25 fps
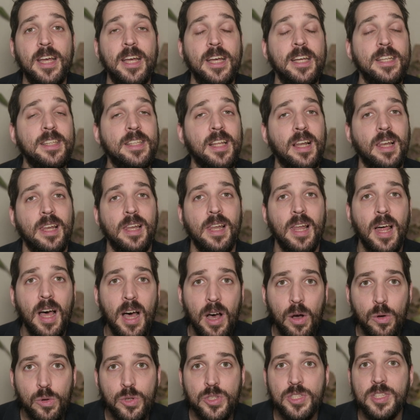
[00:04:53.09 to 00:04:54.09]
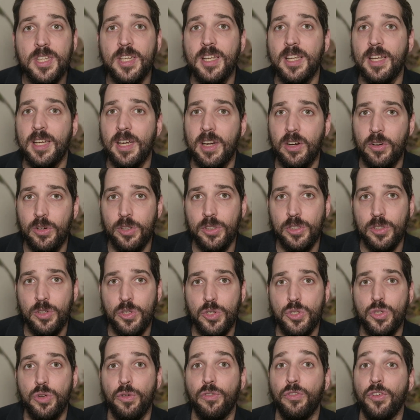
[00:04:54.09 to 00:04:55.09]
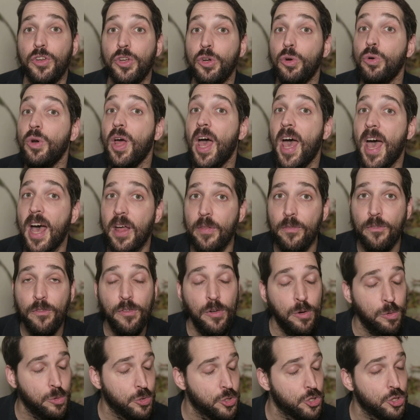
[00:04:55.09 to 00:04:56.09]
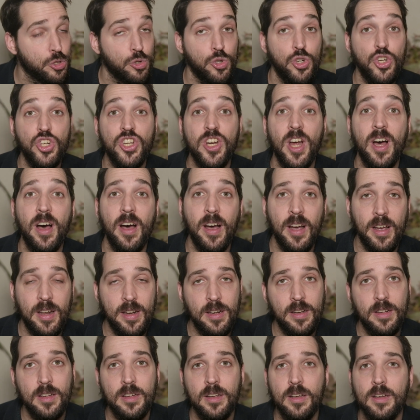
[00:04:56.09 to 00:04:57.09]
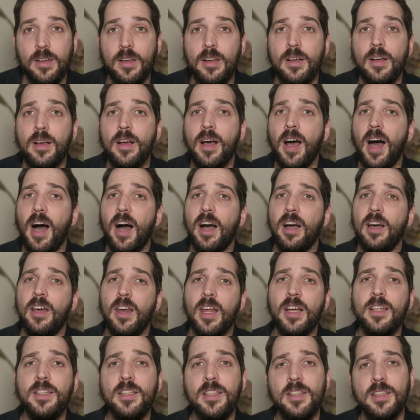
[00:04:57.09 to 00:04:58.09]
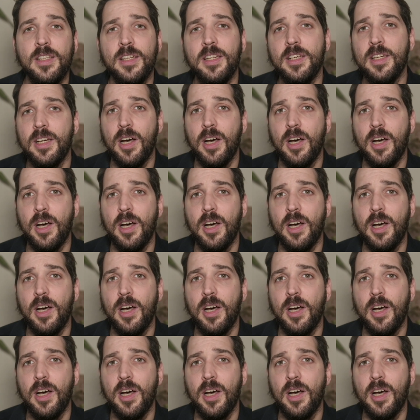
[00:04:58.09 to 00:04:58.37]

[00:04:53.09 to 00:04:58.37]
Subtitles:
It allows the characters of your headphones to shine. A great thing